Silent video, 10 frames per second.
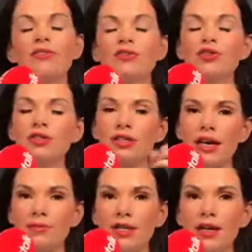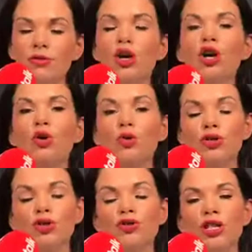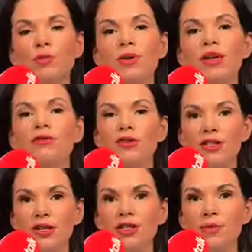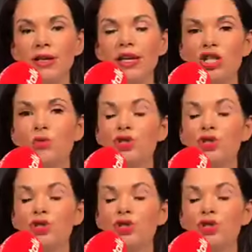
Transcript: If it doesn't calm down, go to your GP for a steroid application,